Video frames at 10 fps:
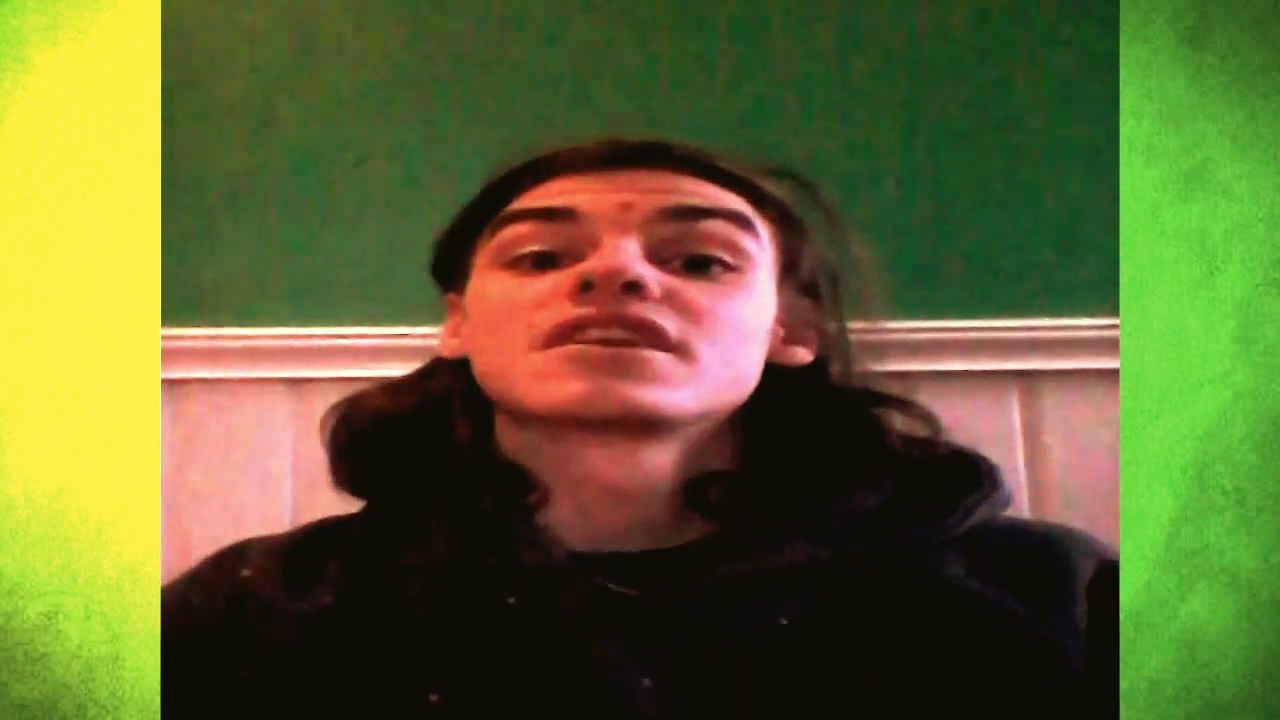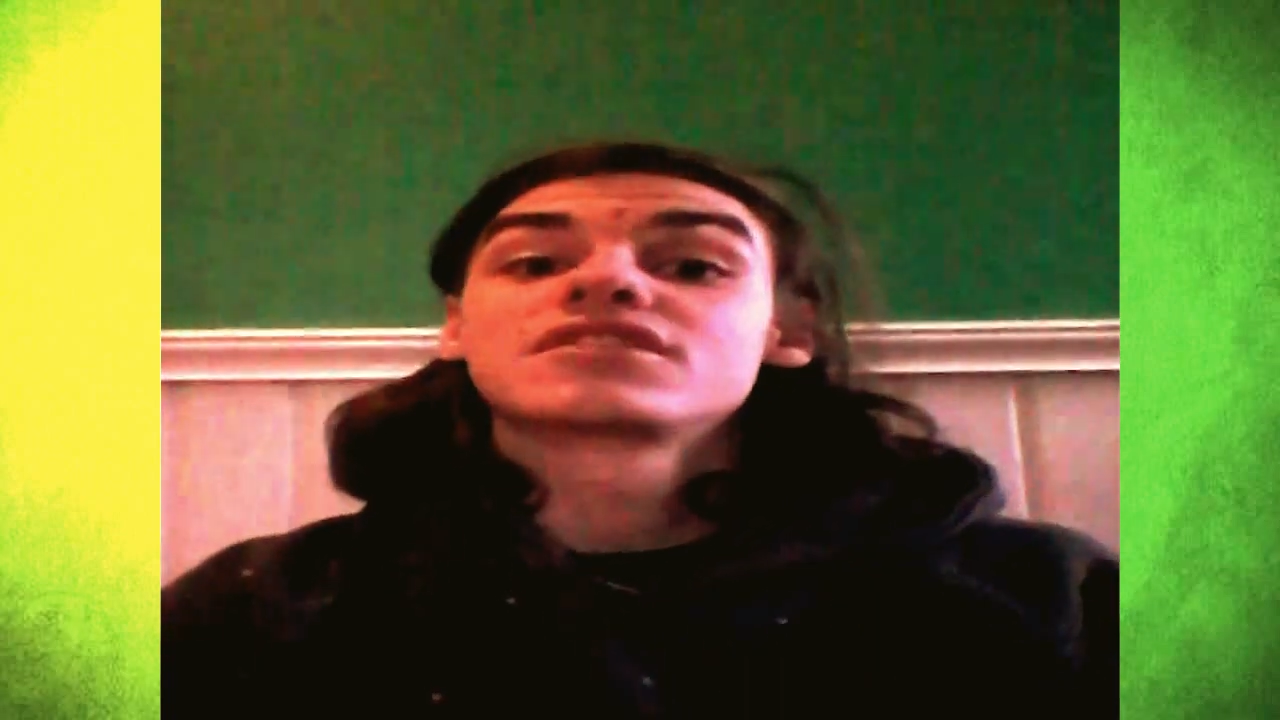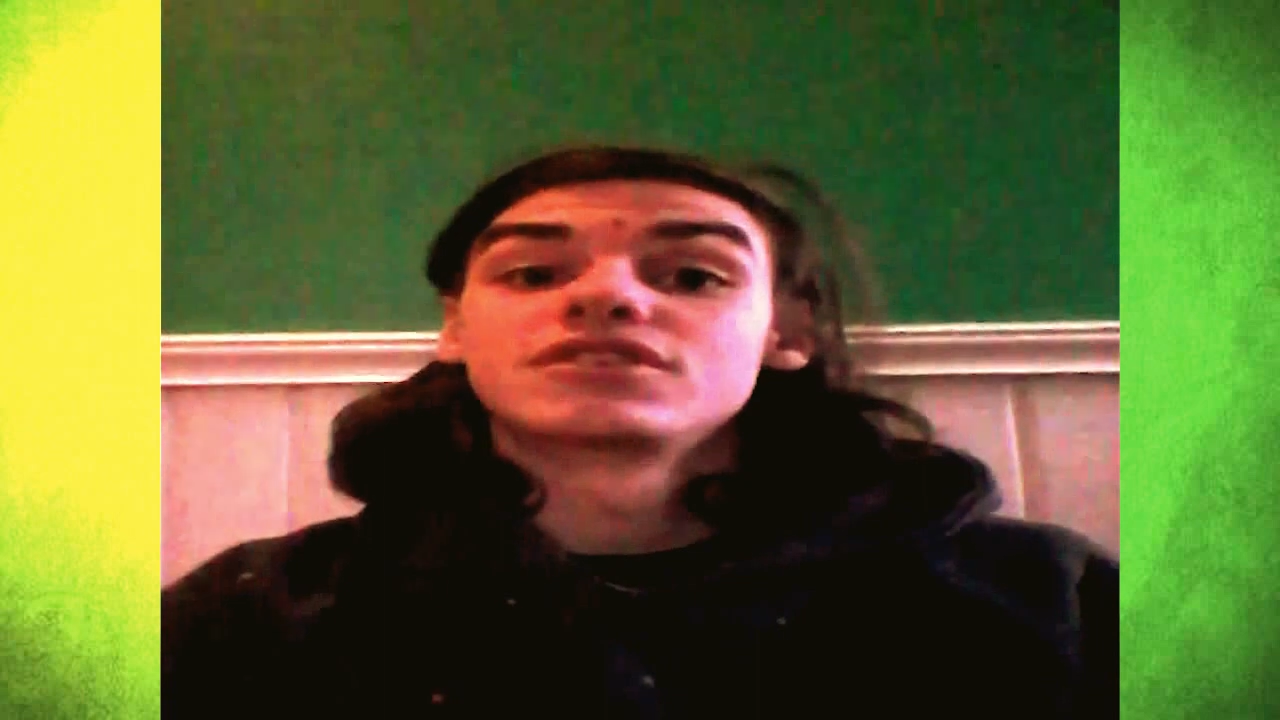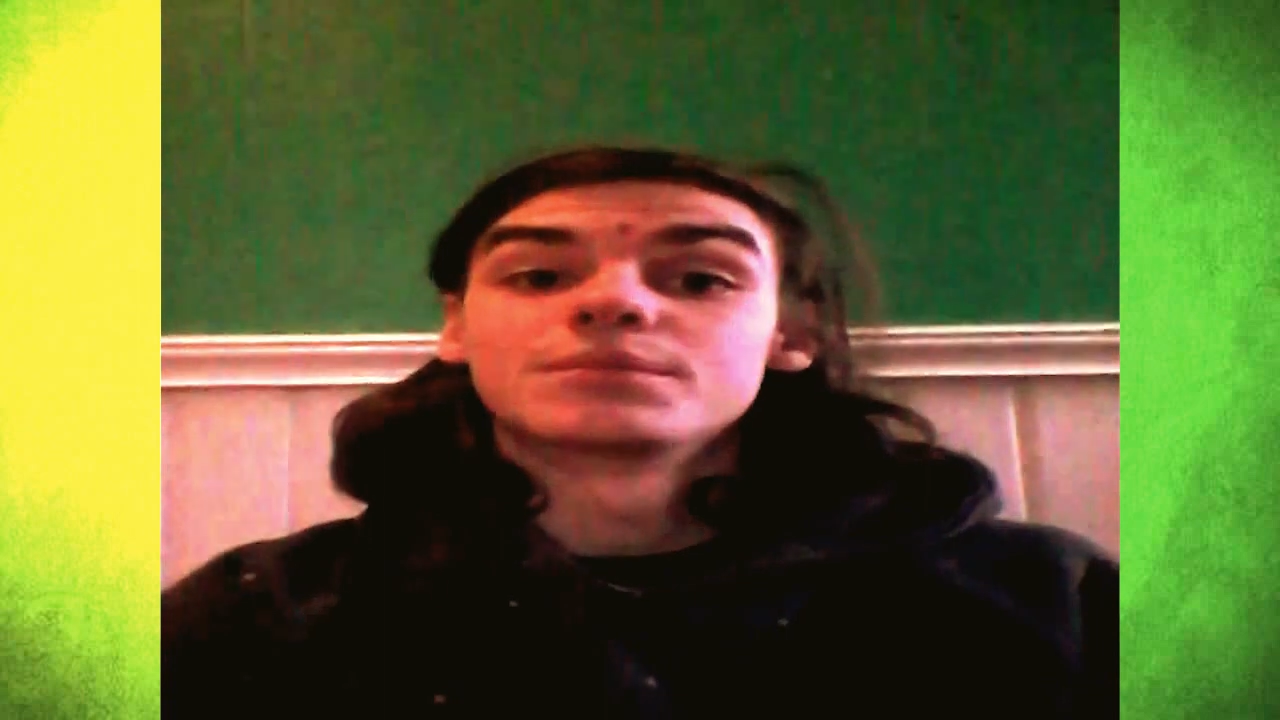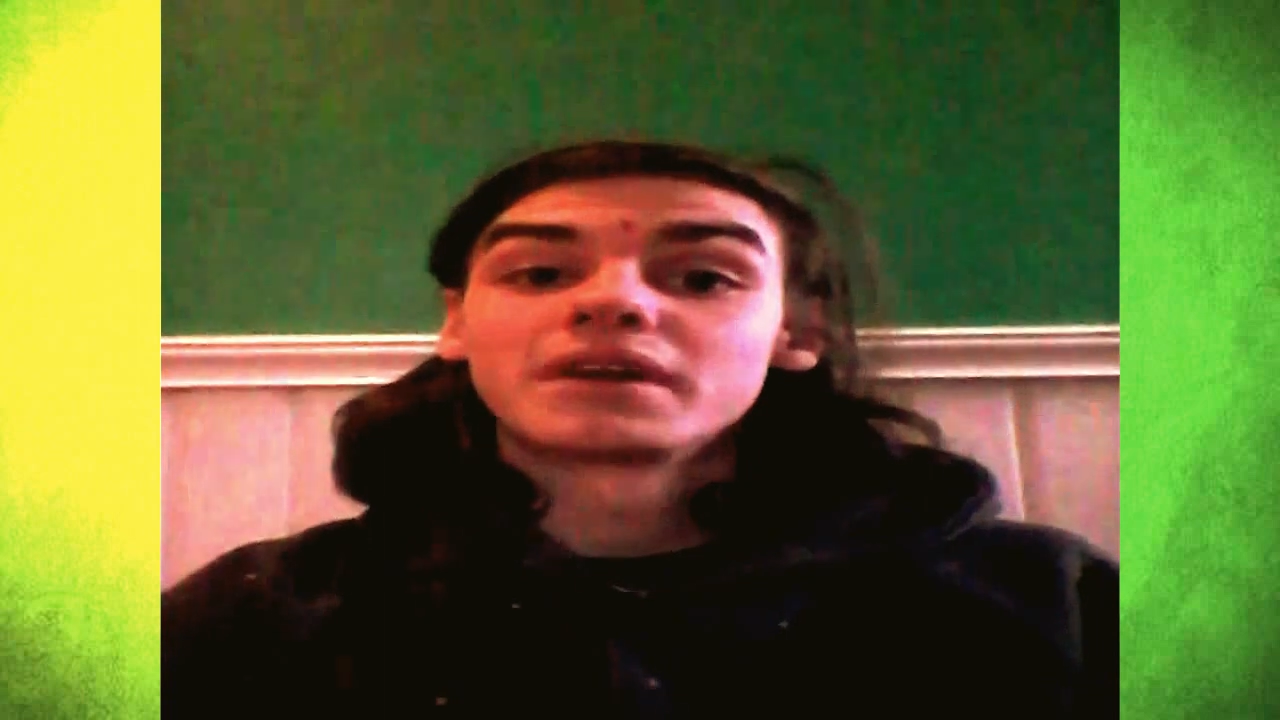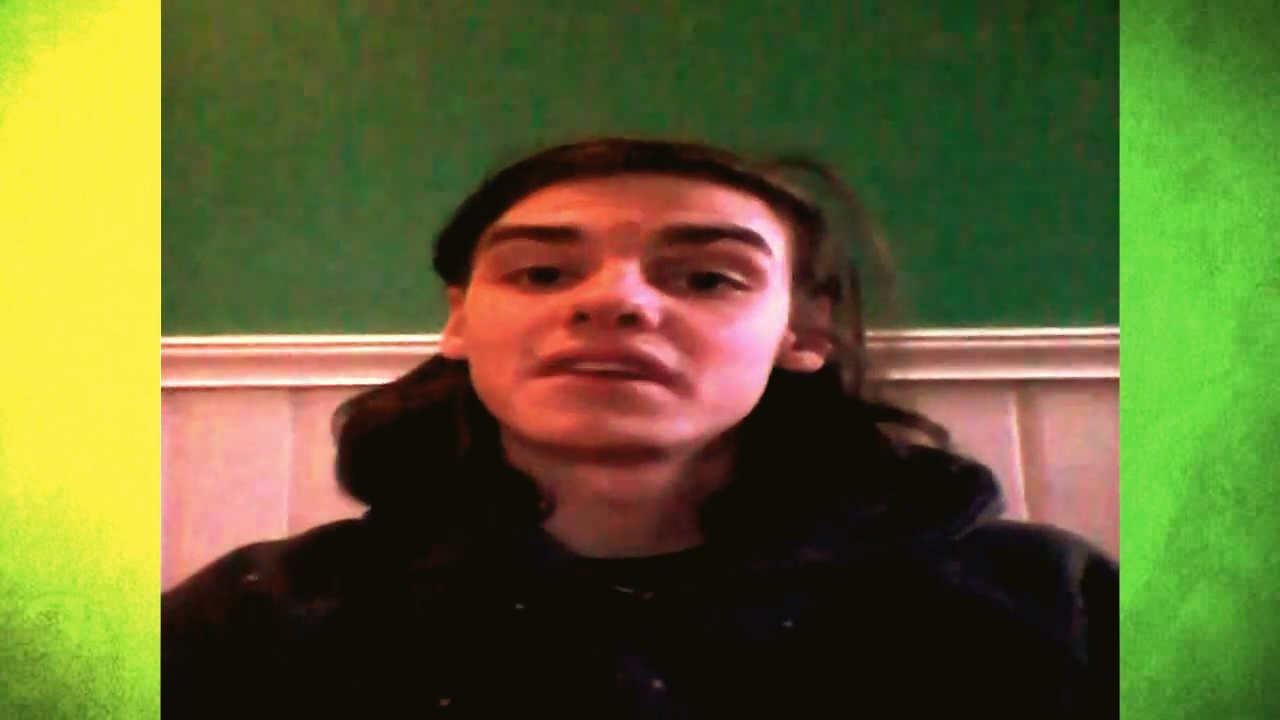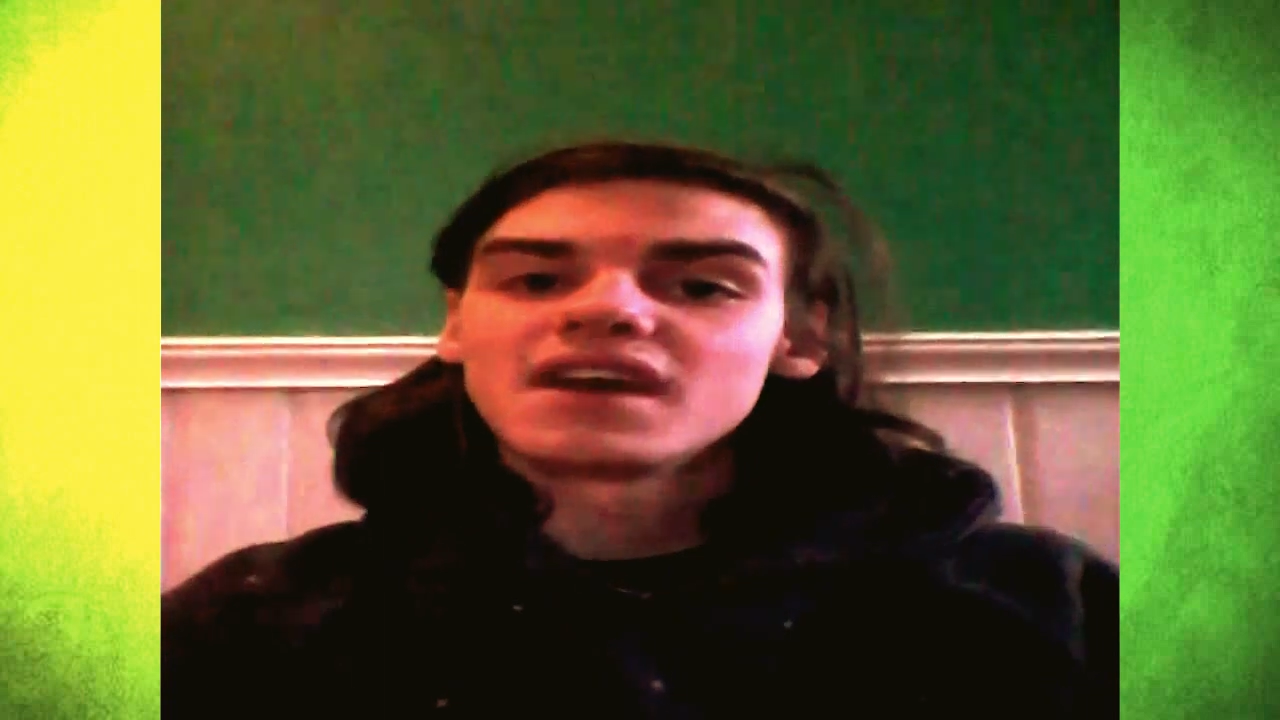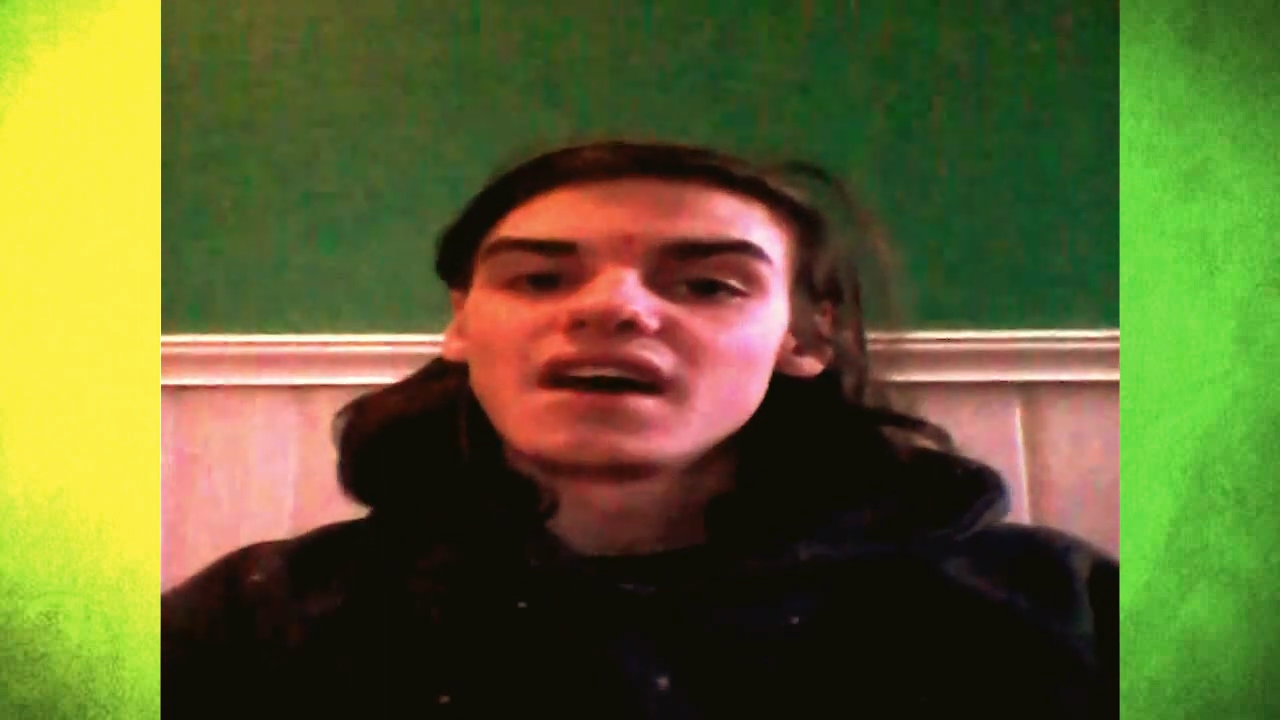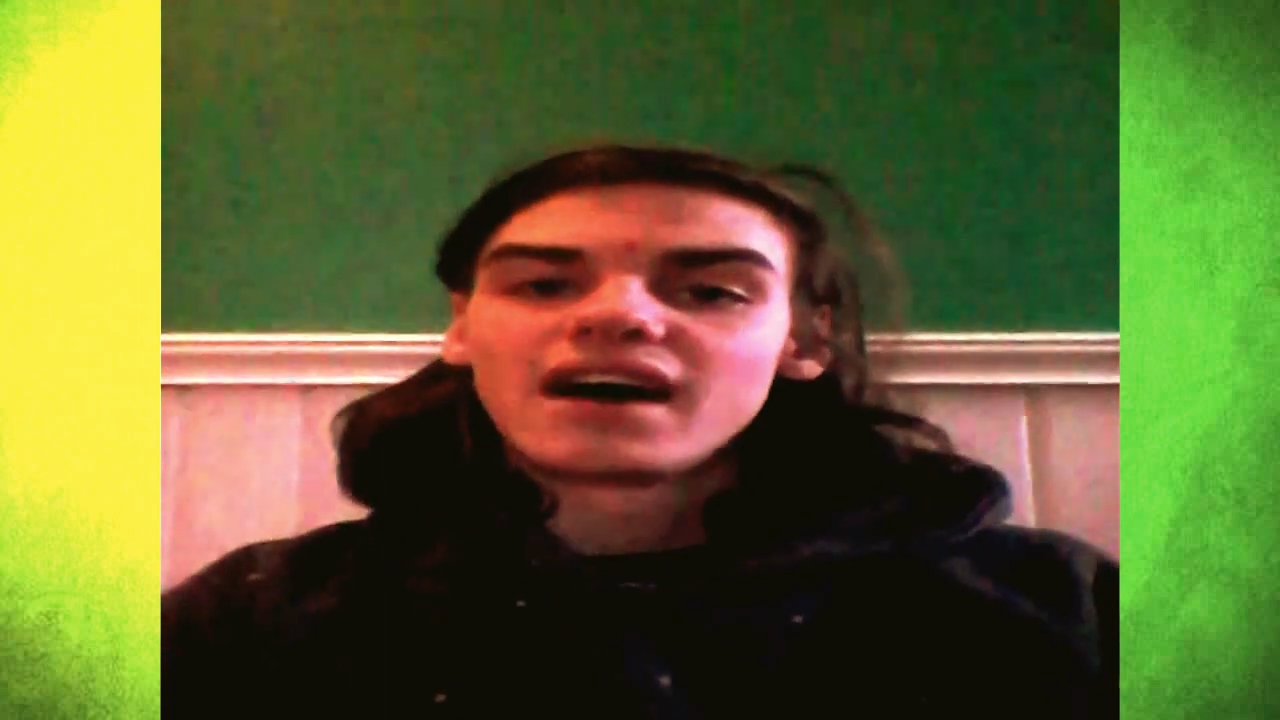achievement.